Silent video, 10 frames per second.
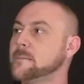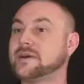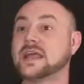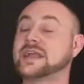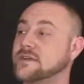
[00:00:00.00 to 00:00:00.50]

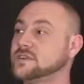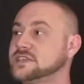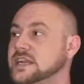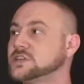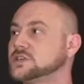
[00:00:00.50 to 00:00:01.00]
but like every
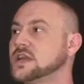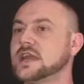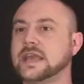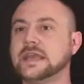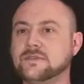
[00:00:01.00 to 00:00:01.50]
teenager,
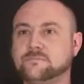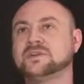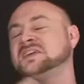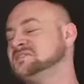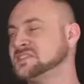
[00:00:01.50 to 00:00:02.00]
he
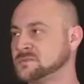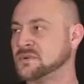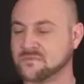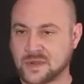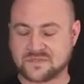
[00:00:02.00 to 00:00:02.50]
believes he's
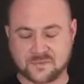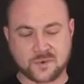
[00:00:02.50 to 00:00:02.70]
ready for